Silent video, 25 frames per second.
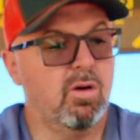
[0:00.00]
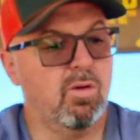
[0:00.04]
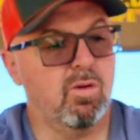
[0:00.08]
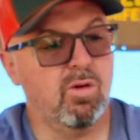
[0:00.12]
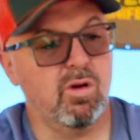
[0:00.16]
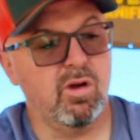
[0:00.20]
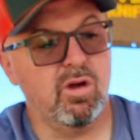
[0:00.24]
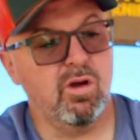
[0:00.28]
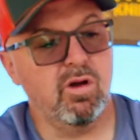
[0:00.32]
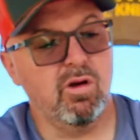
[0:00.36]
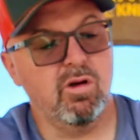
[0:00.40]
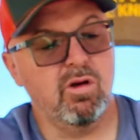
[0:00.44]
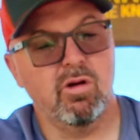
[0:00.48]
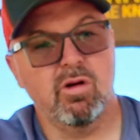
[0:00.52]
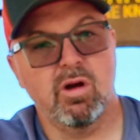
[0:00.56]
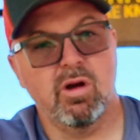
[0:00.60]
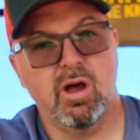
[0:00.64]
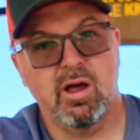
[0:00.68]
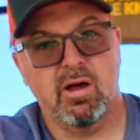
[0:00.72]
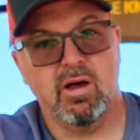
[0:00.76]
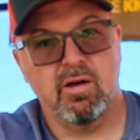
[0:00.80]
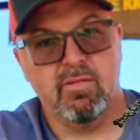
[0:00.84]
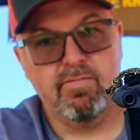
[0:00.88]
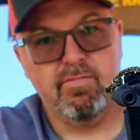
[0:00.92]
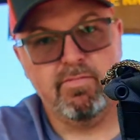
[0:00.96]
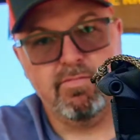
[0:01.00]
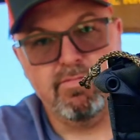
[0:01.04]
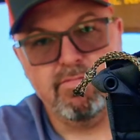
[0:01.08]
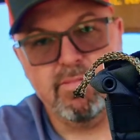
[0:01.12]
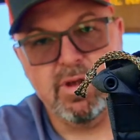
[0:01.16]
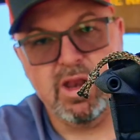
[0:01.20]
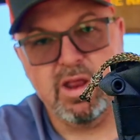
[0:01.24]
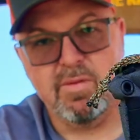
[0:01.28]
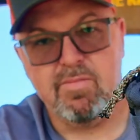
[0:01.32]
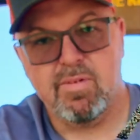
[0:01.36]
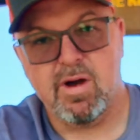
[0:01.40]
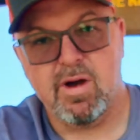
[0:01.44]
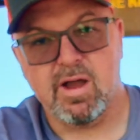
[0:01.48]
your
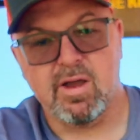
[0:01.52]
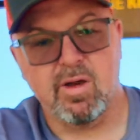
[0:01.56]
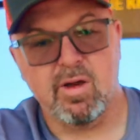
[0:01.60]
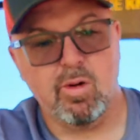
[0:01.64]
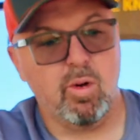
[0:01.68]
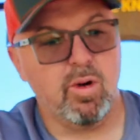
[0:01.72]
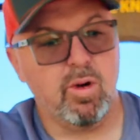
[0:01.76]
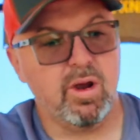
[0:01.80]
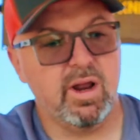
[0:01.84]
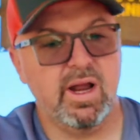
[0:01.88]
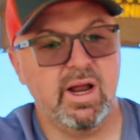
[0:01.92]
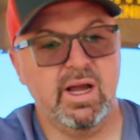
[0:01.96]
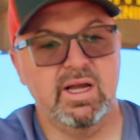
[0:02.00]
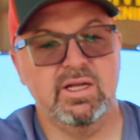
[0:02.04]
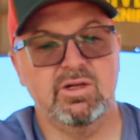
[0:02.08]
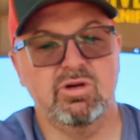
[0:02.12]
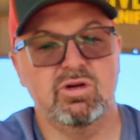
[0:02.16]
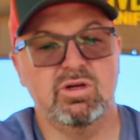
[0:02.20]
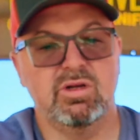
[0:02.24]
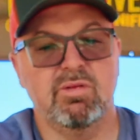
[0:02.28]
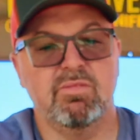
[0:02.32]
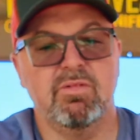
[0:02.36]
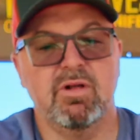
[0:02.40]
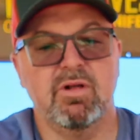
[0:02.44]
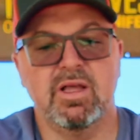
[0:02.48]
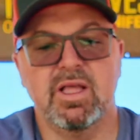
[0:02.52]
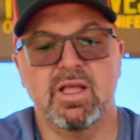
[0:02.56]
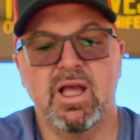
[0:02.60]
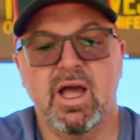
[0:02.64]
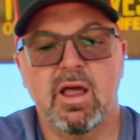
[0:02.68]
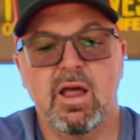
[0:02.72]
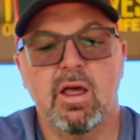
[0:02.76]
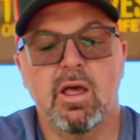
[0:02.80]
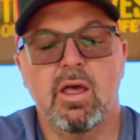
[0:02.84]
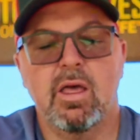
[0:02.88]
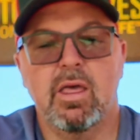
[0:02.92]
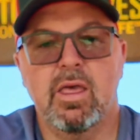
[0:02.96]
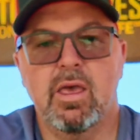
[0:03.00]
mini pocket organizer or something like that.